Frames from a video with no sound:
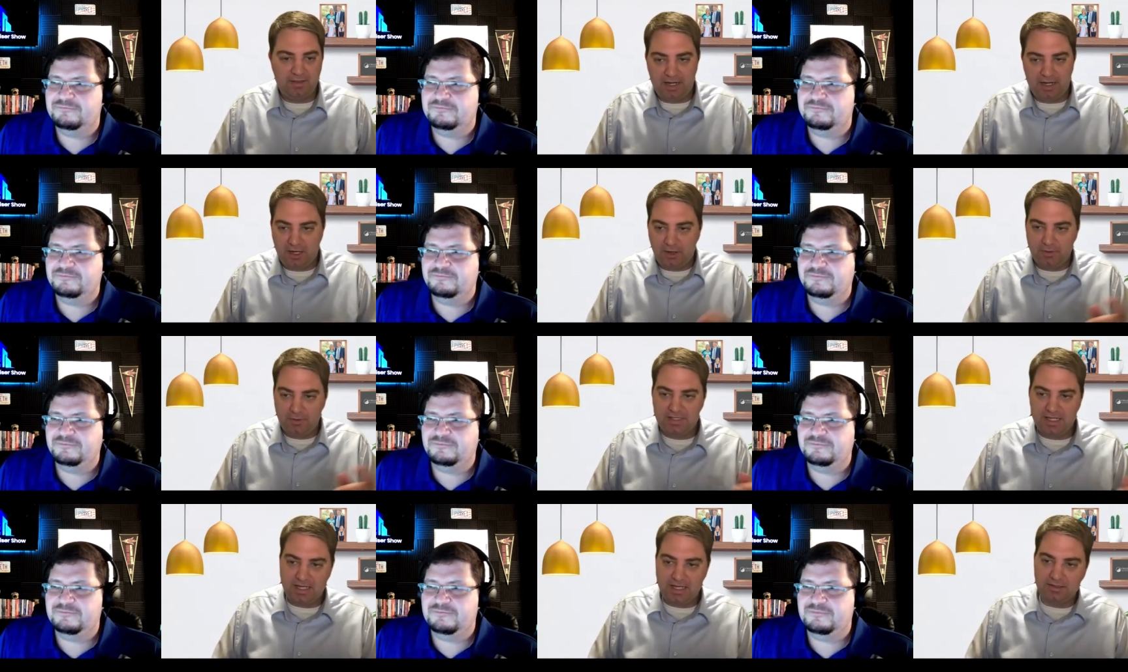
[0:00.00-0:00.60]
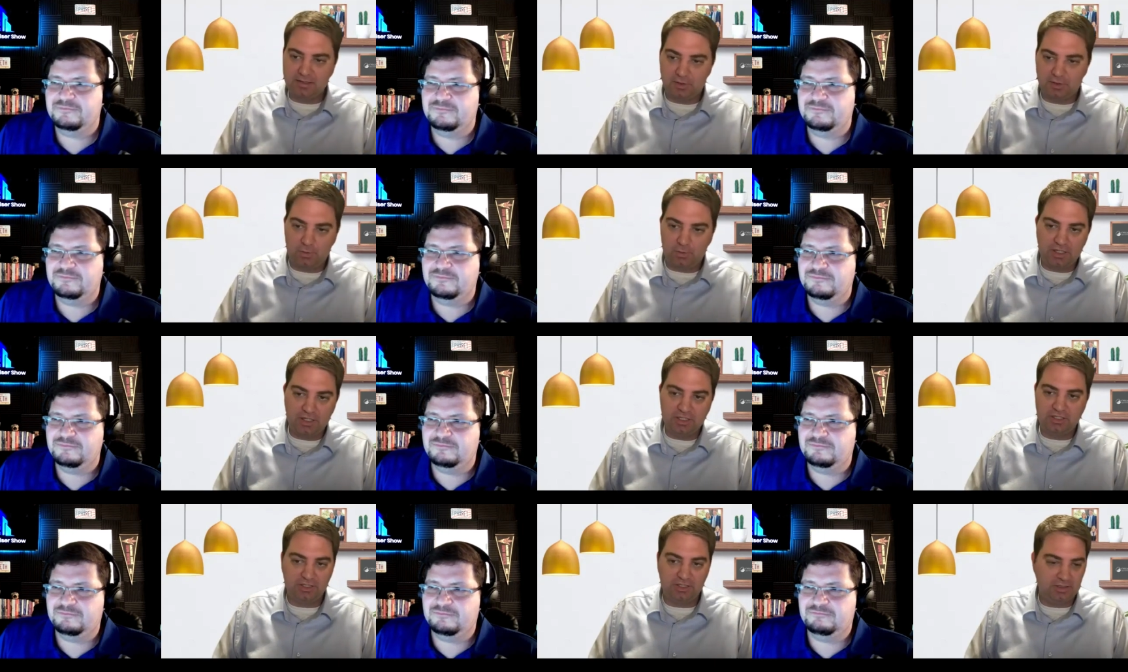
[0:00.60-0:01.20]
Speaker 1: And then I always ask the
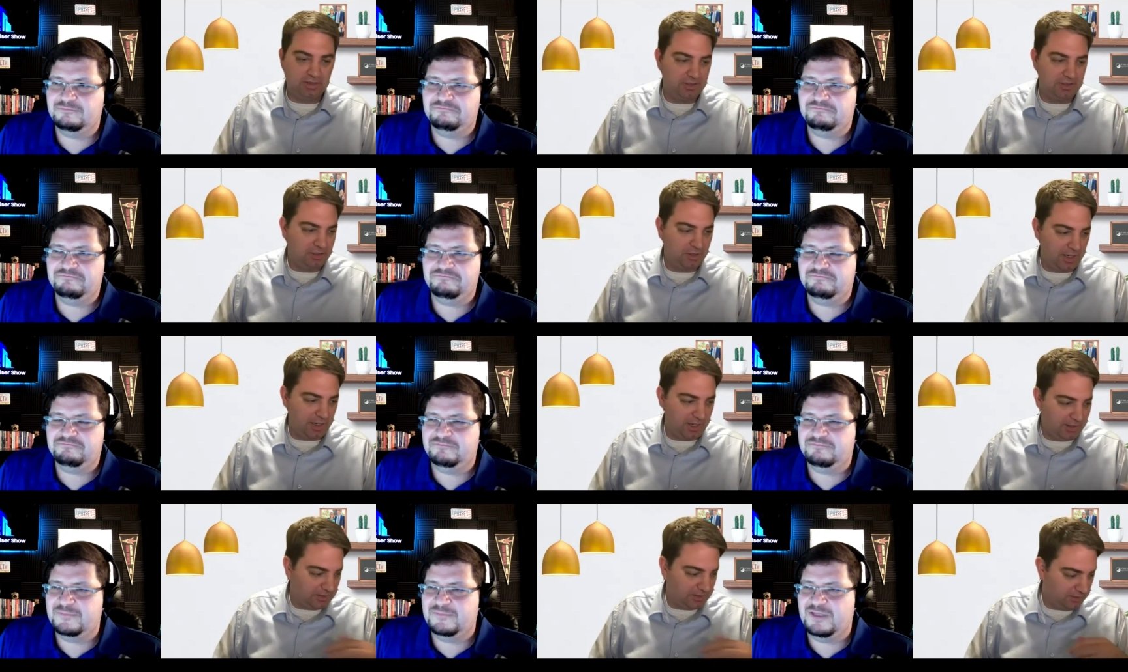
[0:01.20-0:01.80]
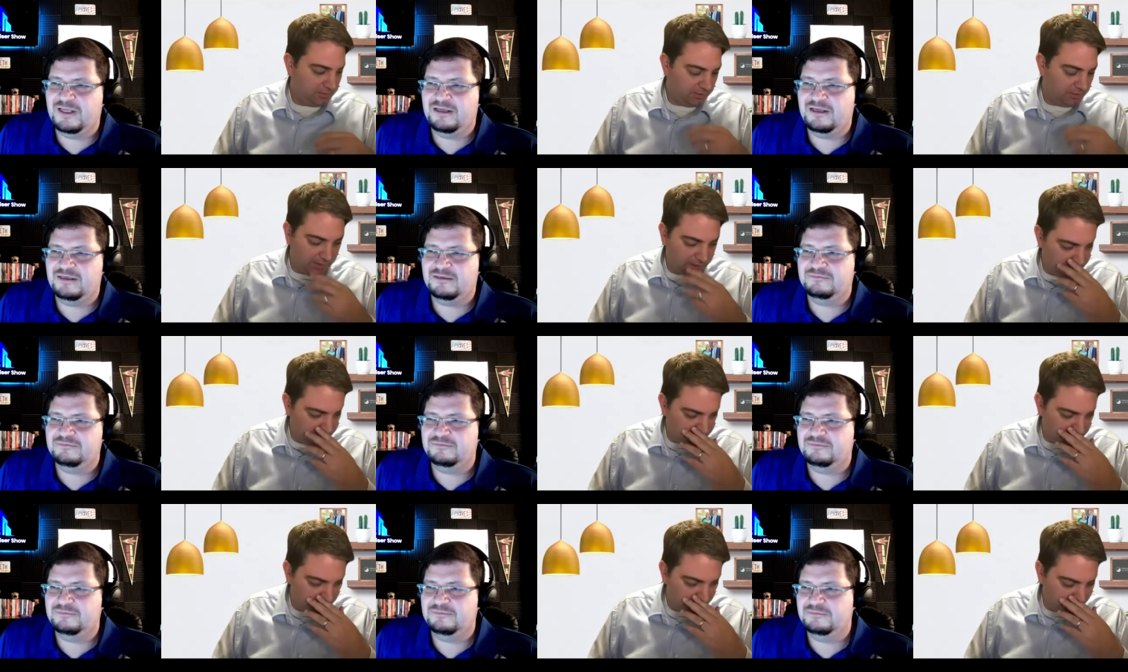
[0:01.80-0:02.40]
question, you, yeah. I,
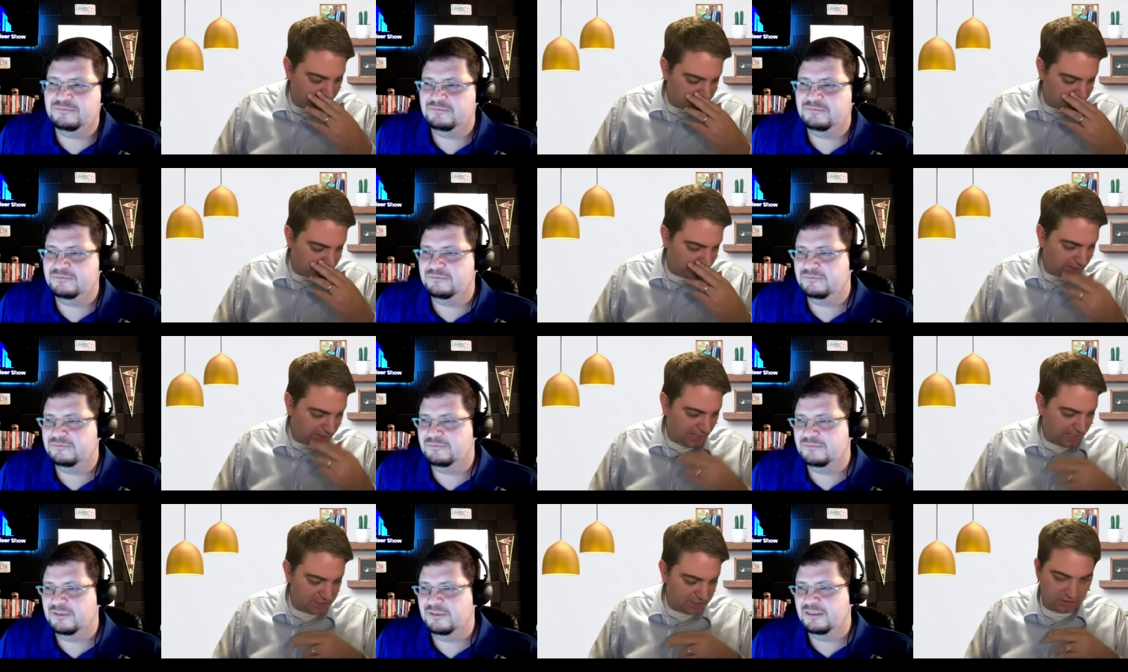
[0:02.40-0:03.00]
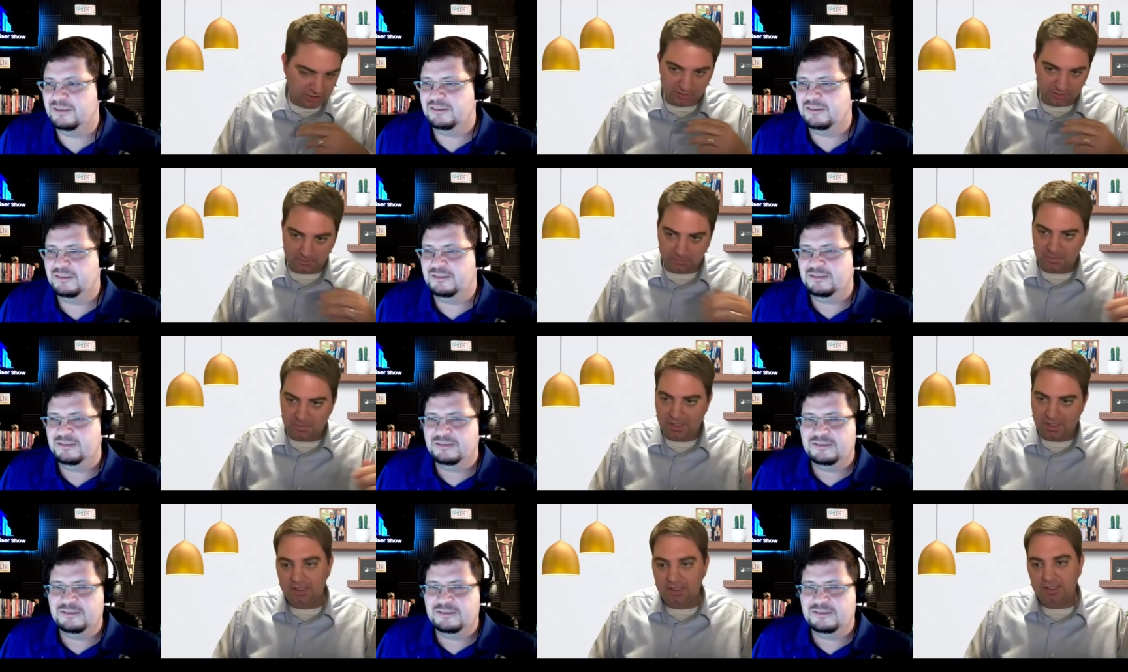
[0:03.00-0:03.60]
you answered it last
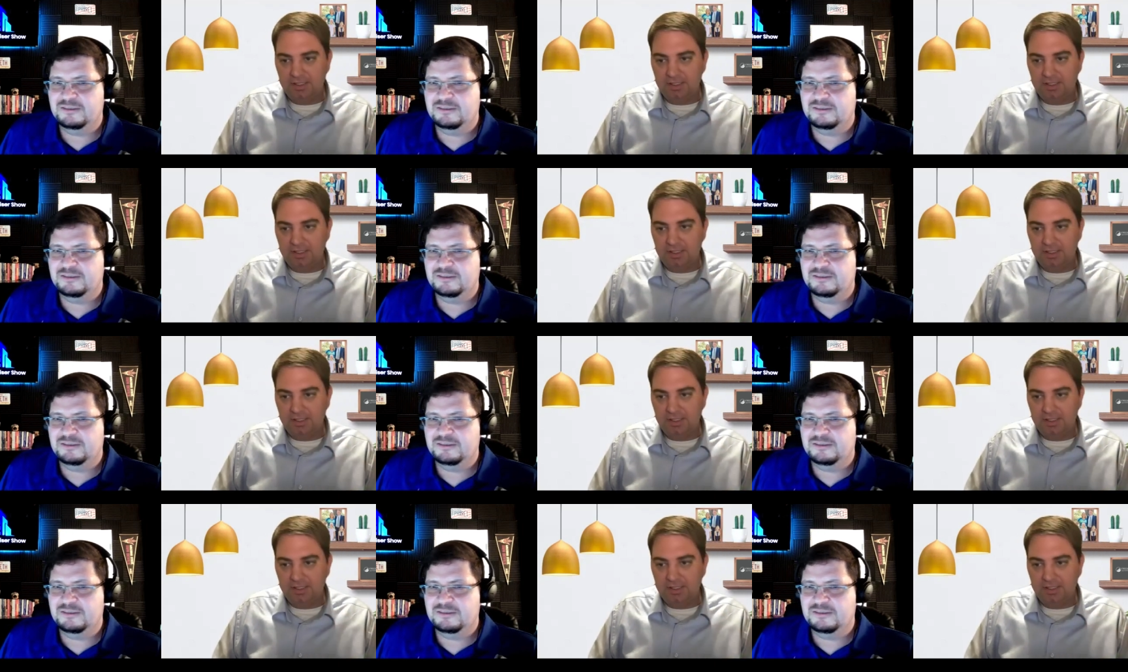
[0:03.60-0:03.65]
year,